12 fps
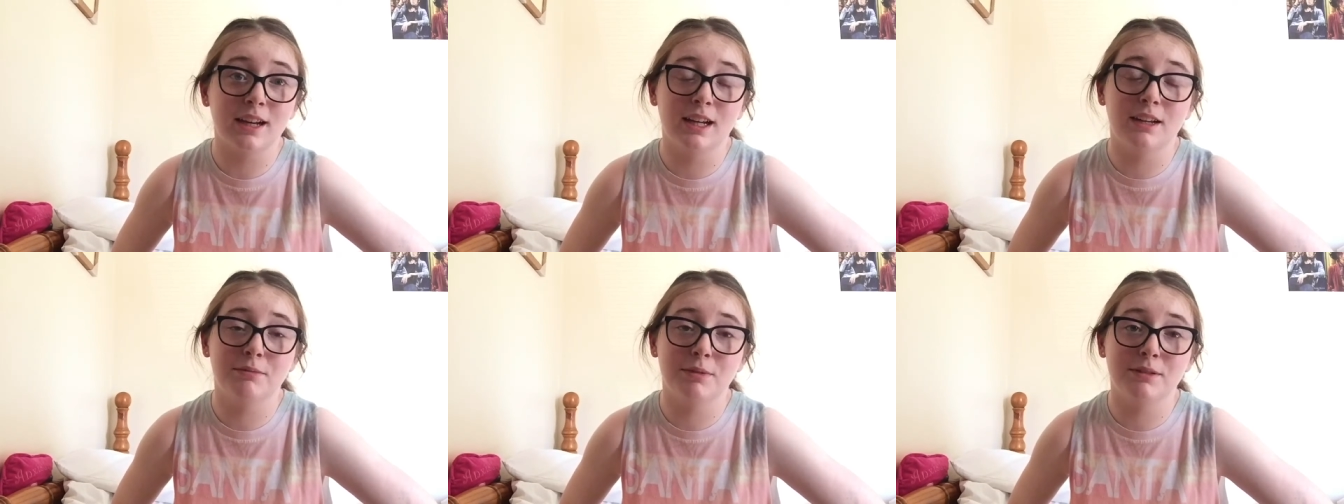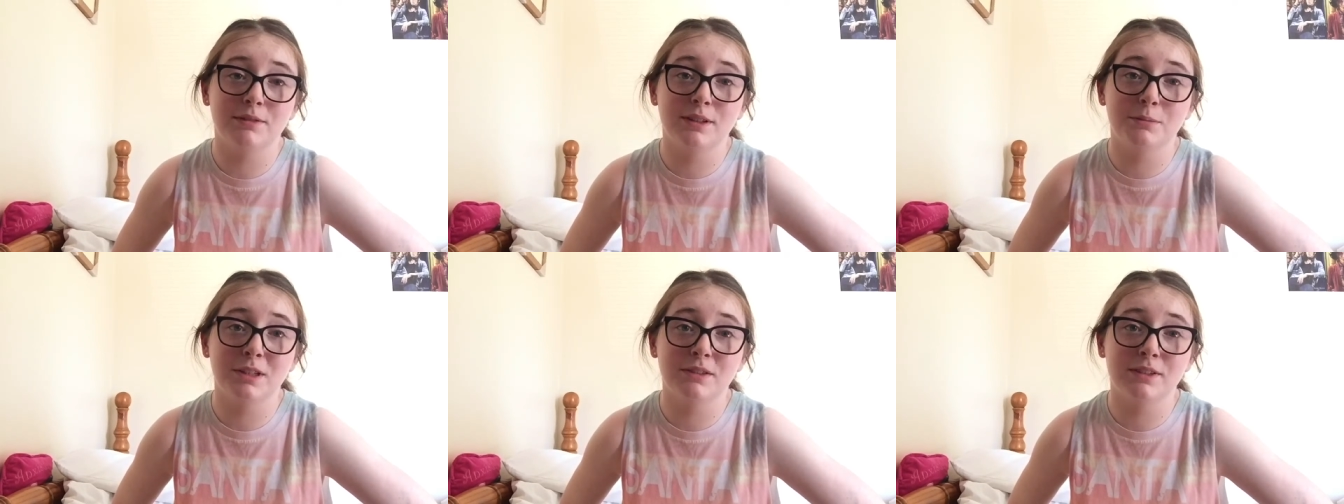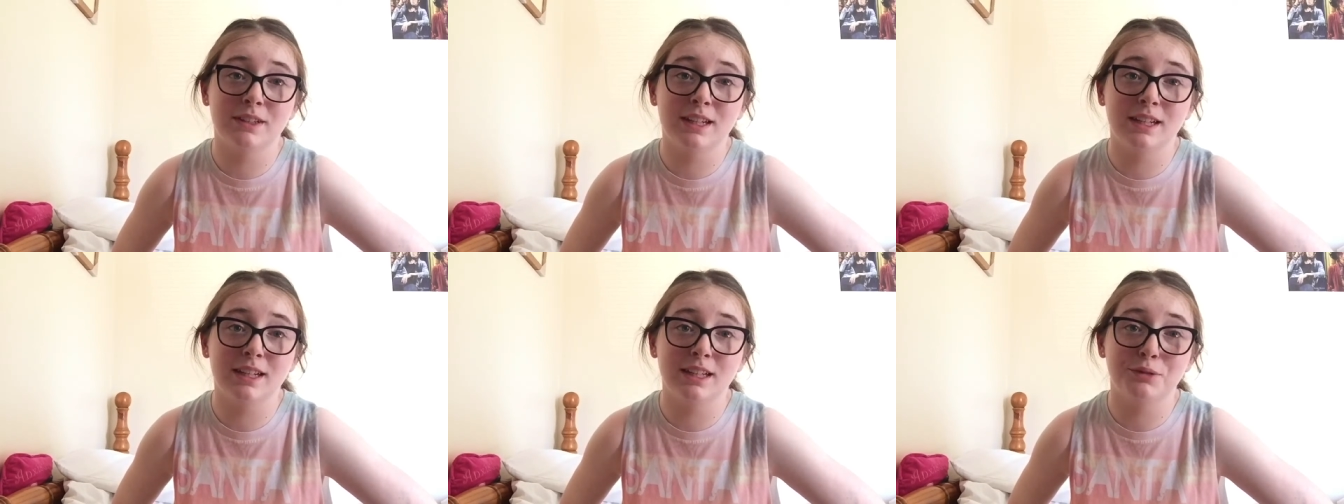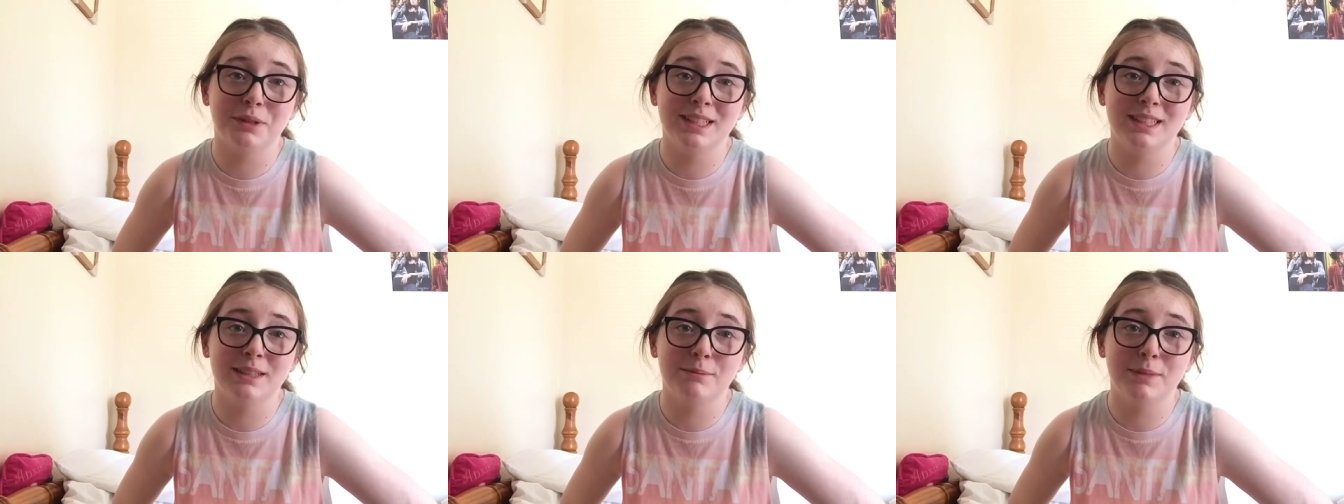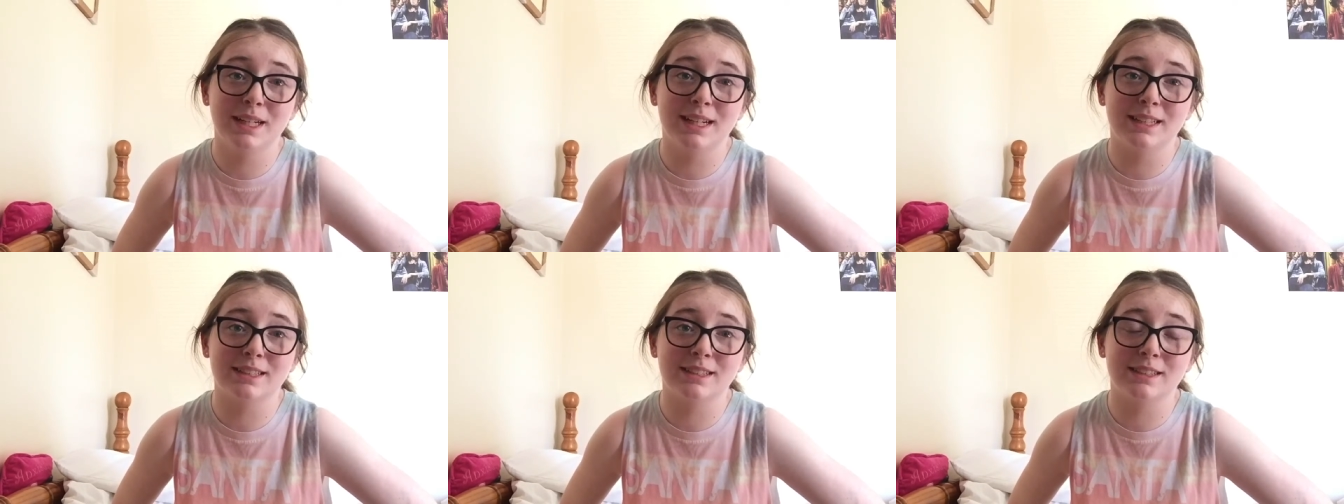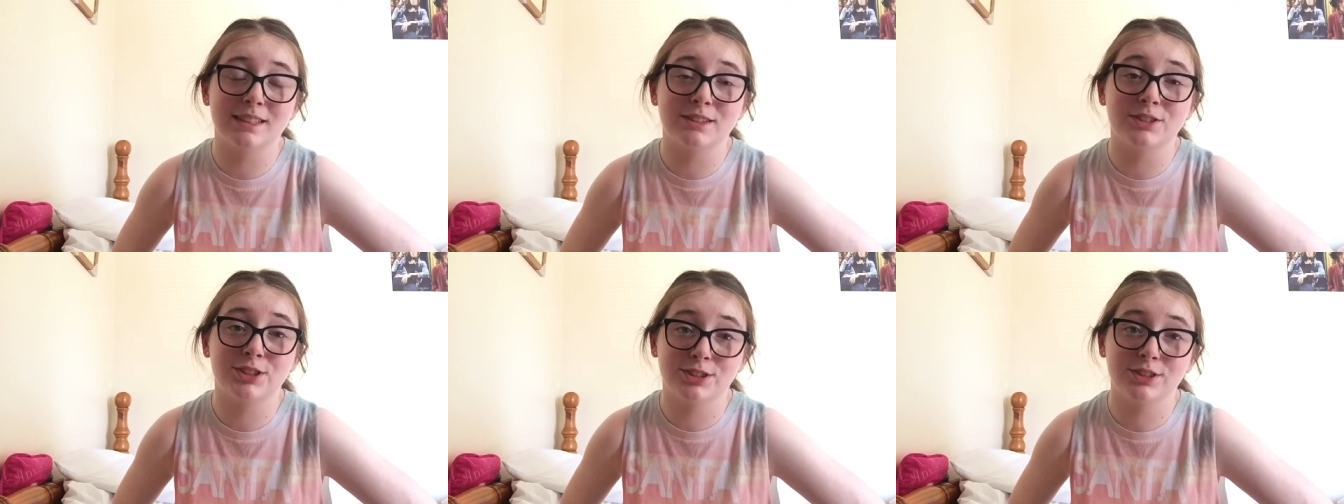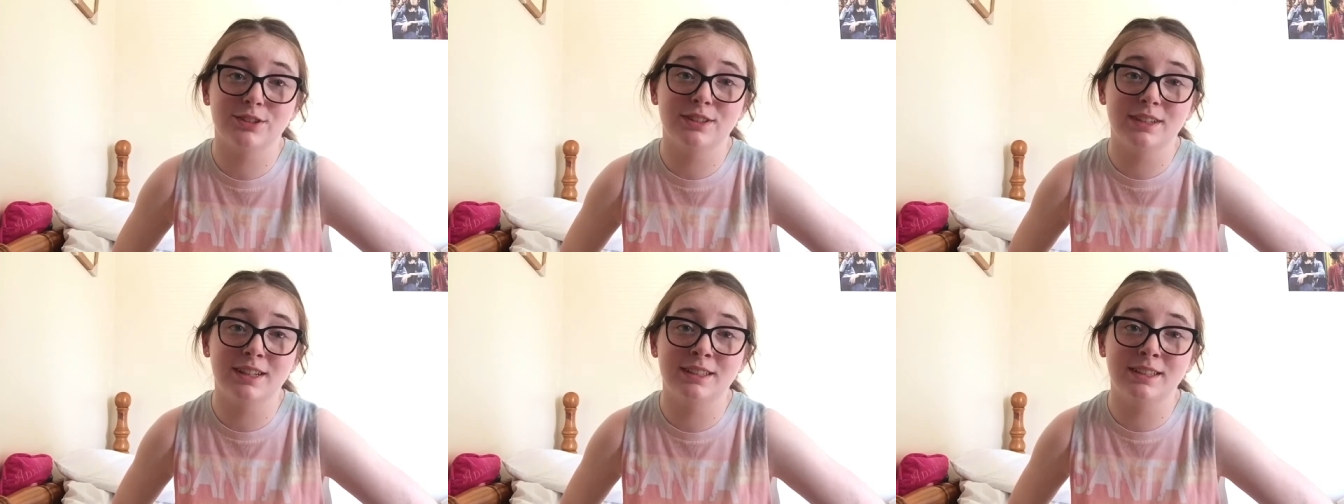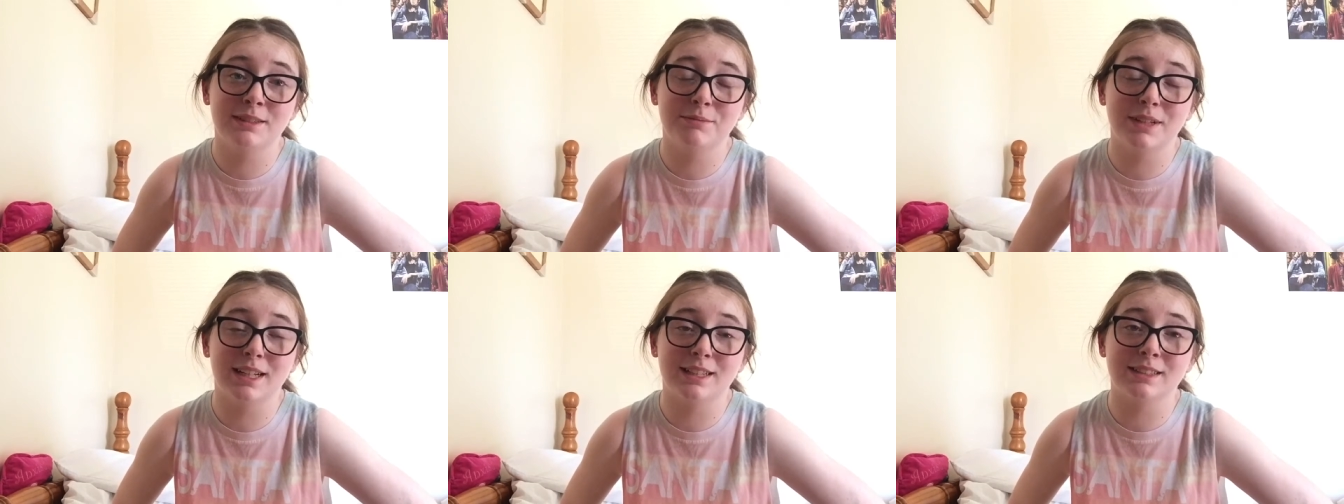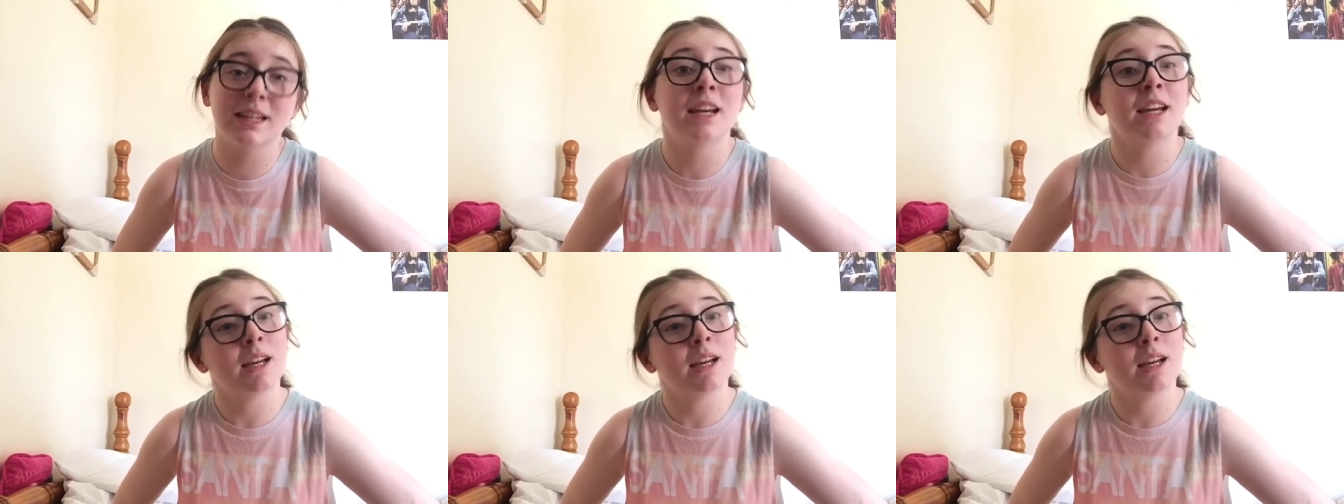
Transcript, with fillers: I have been filming for nearly 20 minutes, it's just gone 19 minutes,